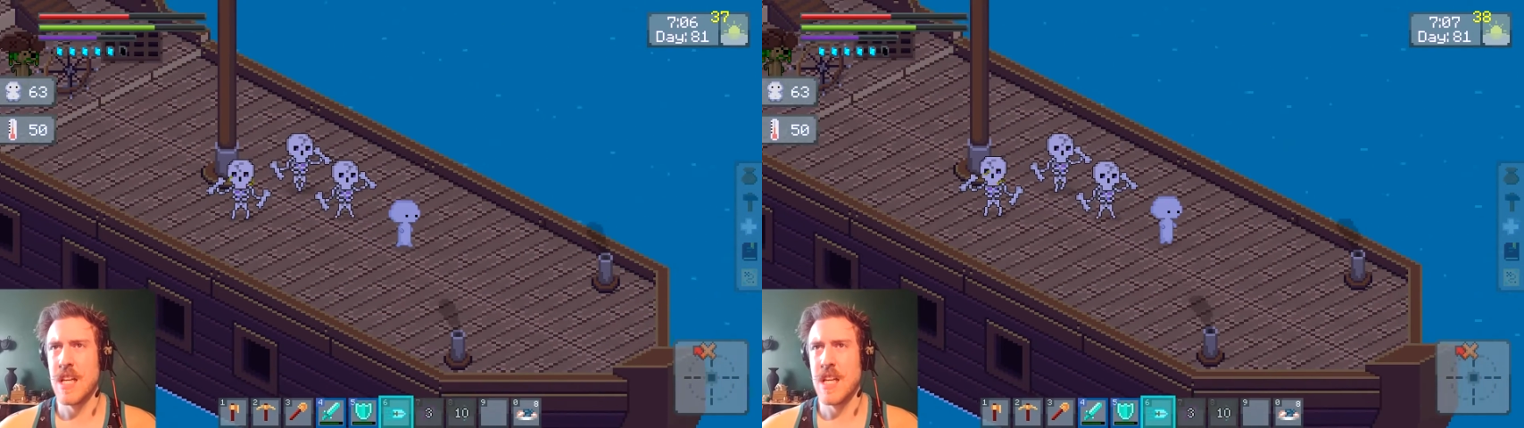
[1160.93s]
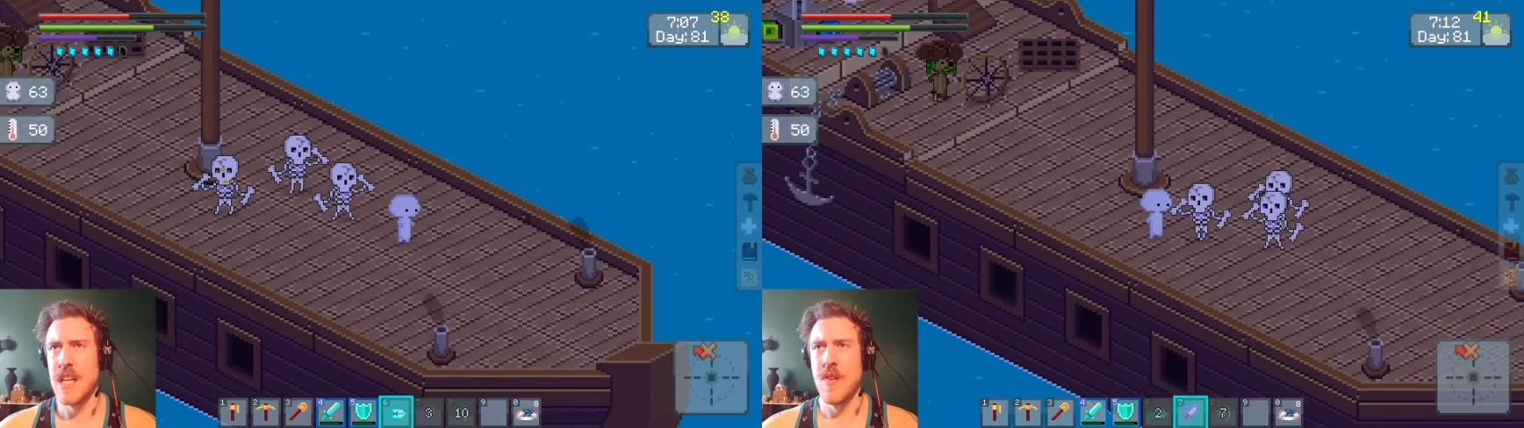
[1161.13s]

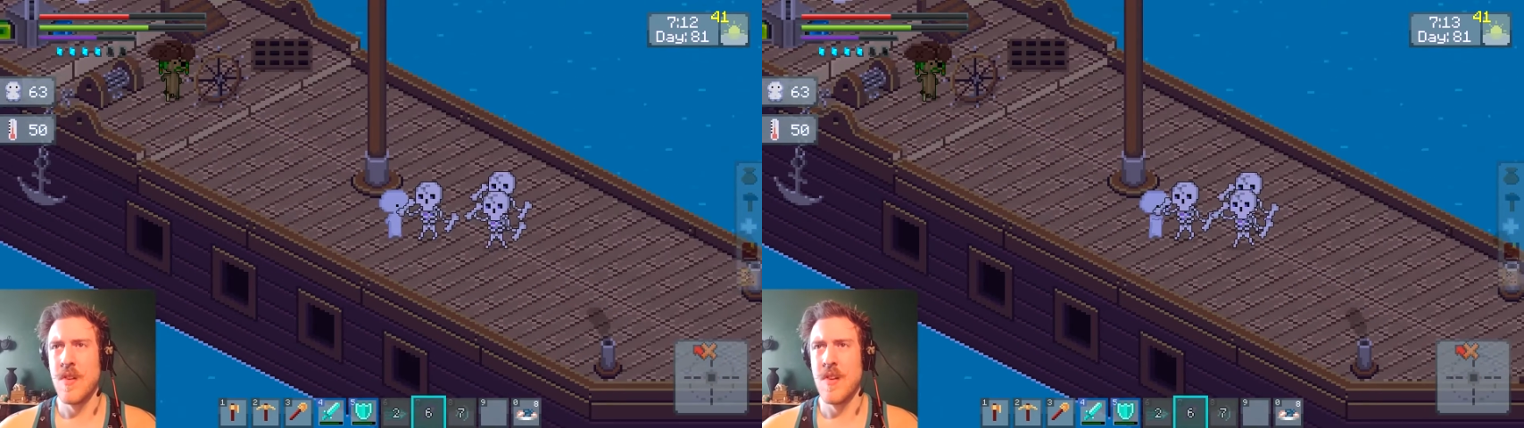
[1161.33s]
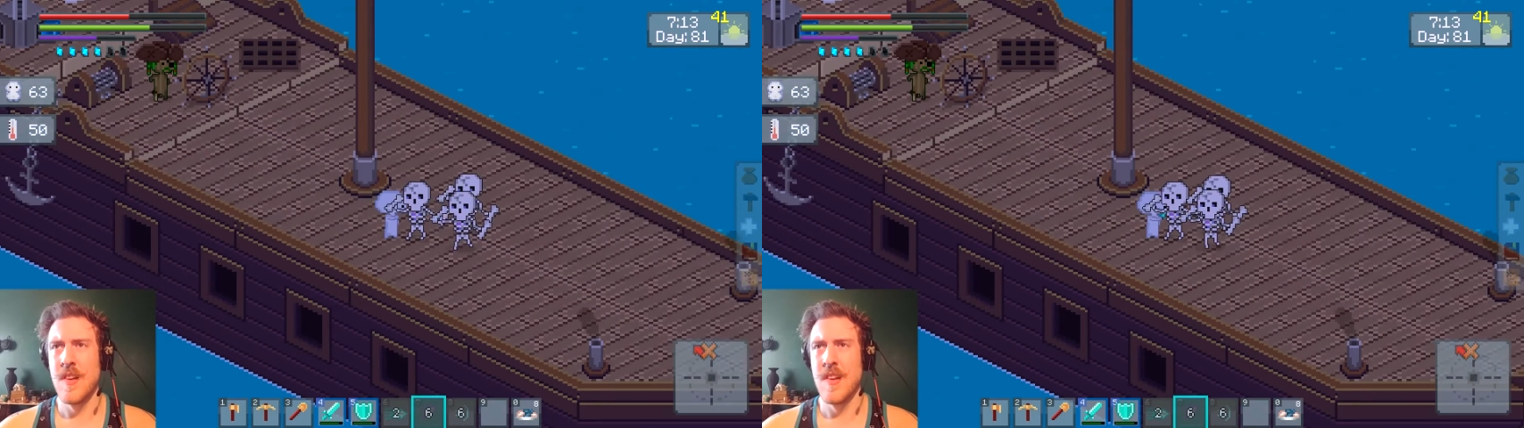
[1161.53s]

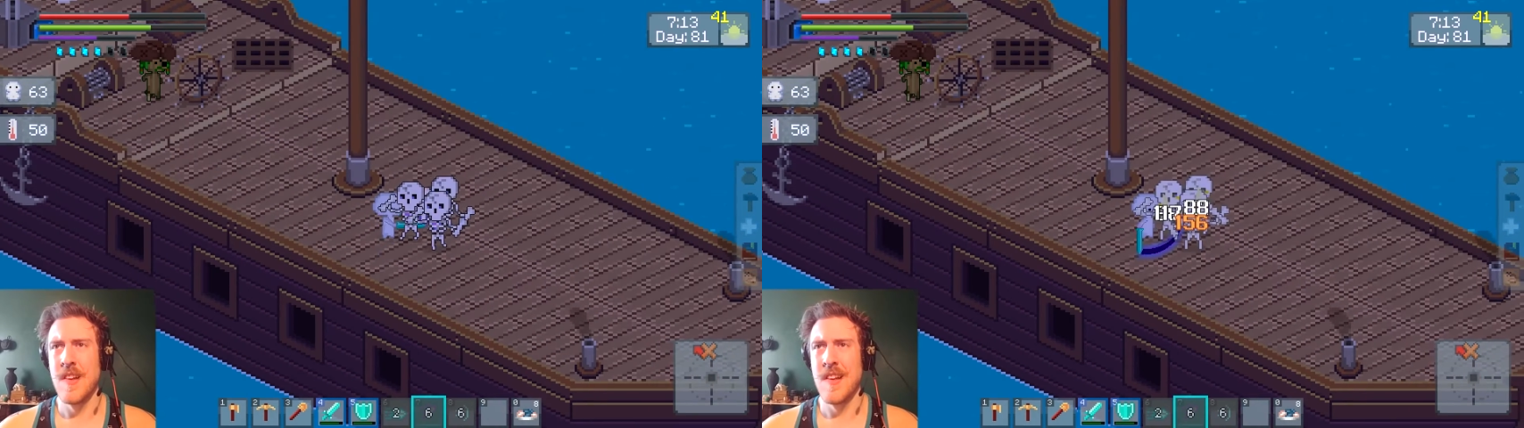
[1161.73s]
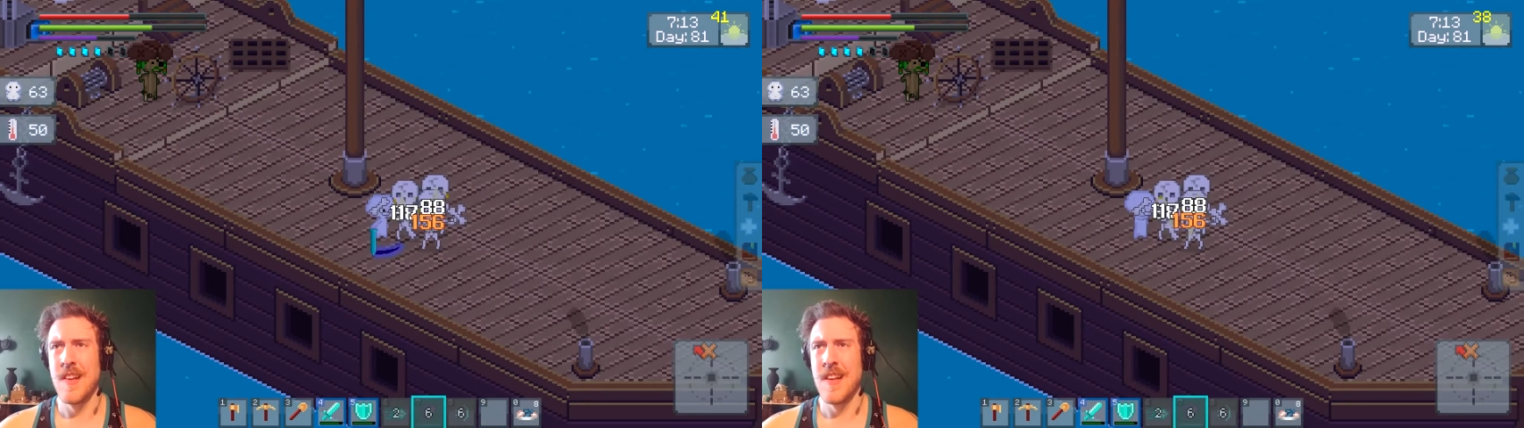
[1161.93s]

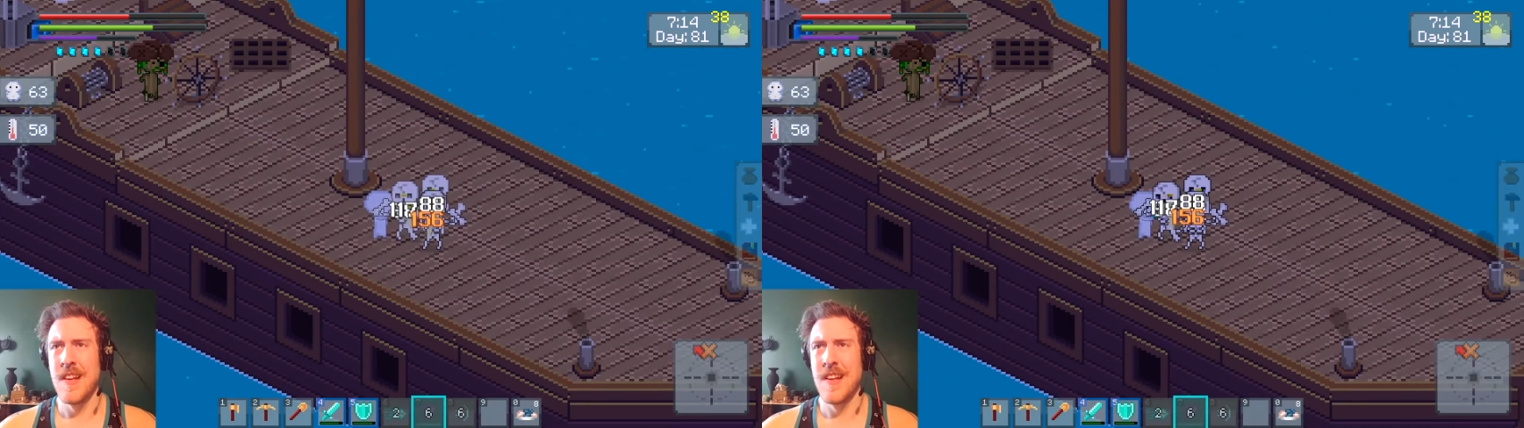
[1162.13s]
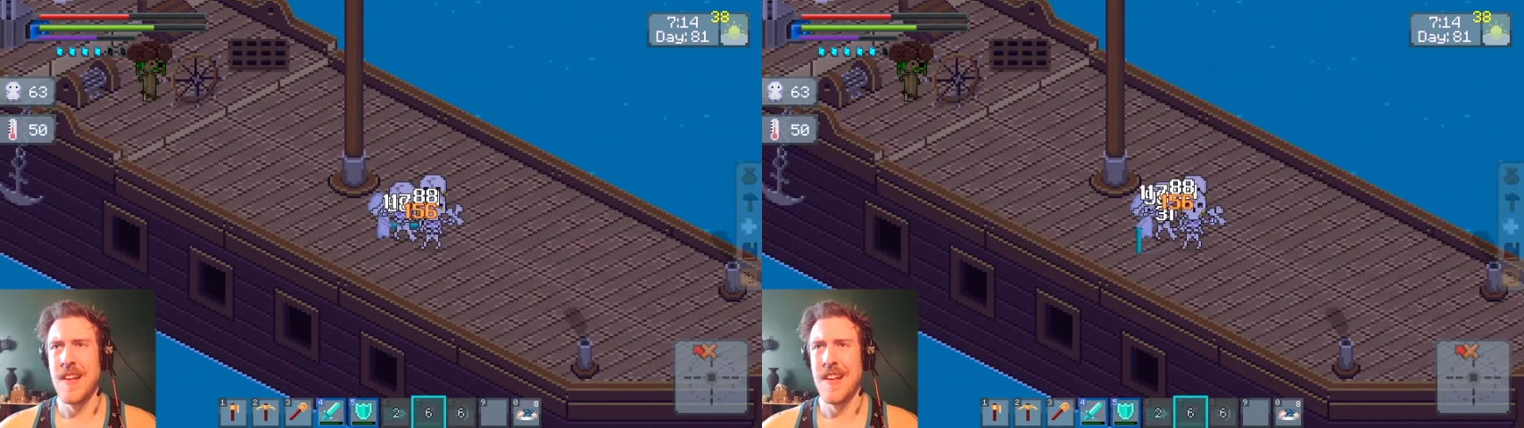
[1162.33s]

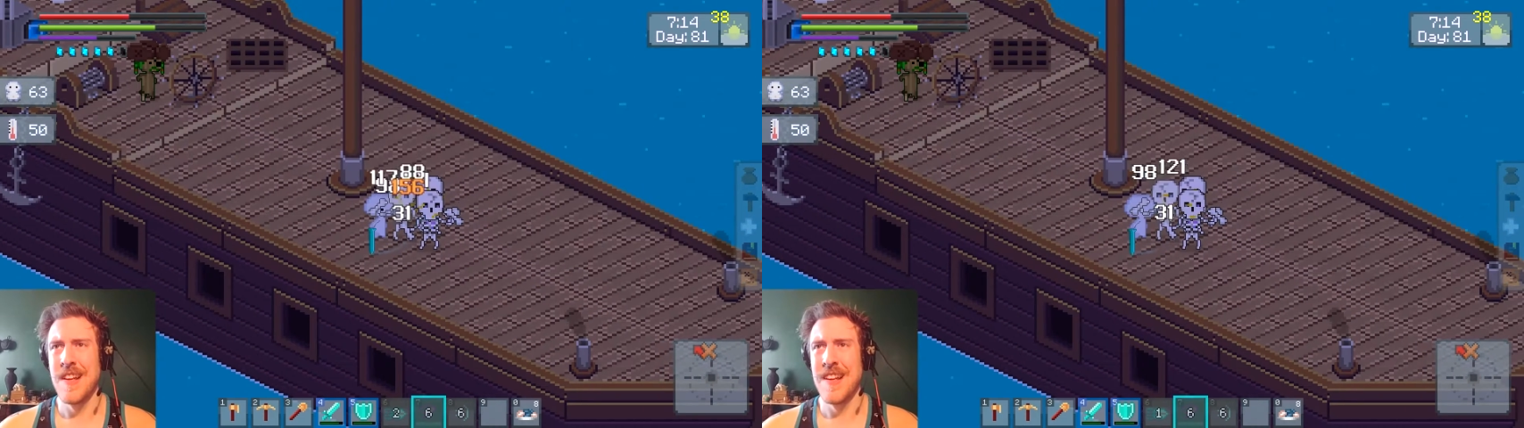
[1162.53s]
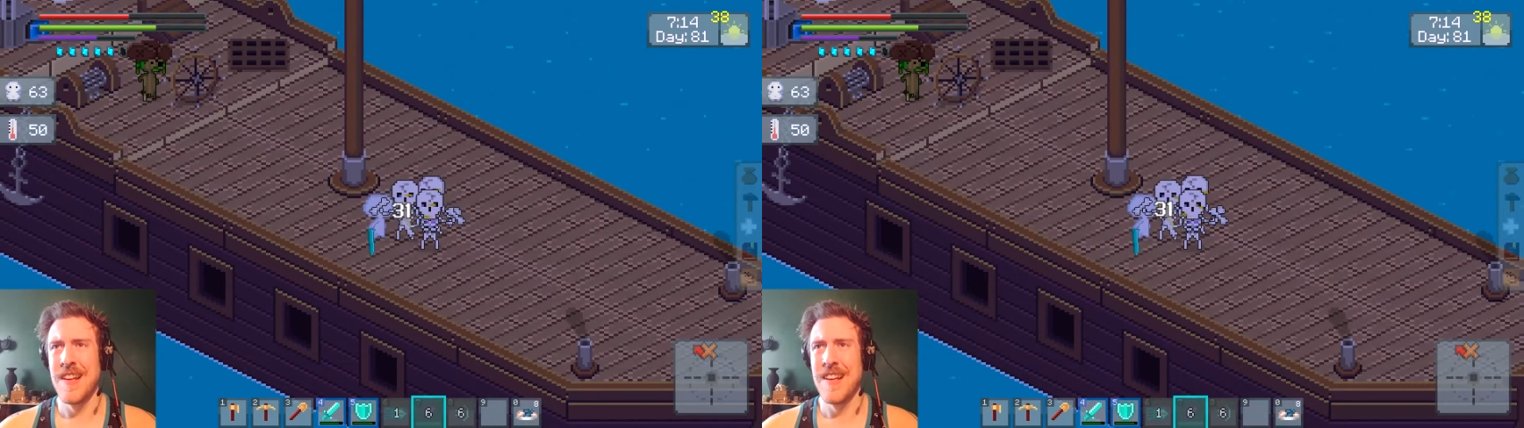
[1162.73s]

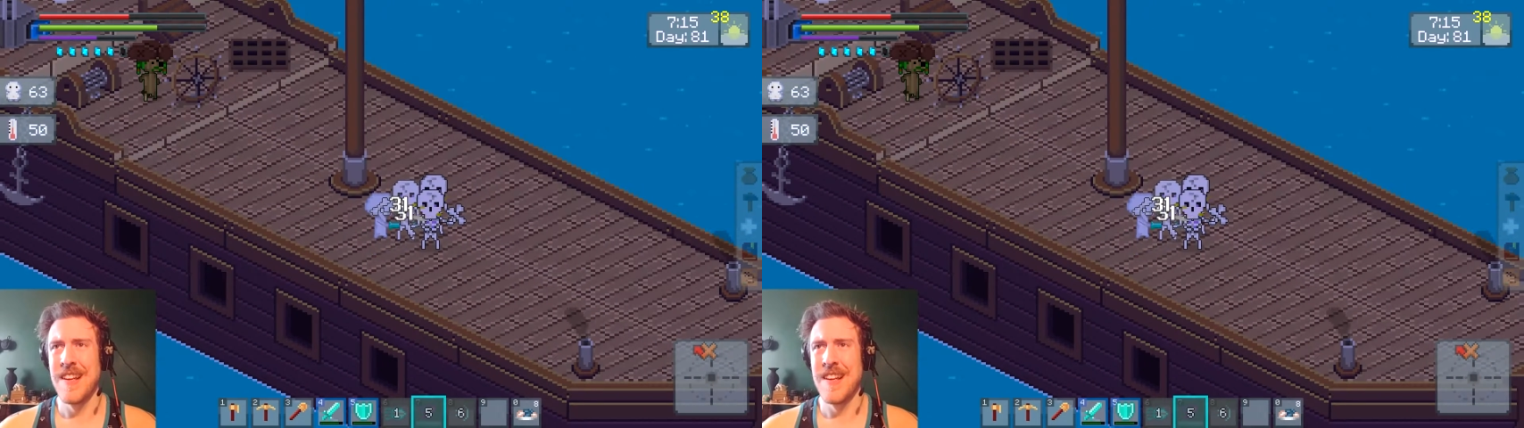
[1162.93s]
Nobody speaks.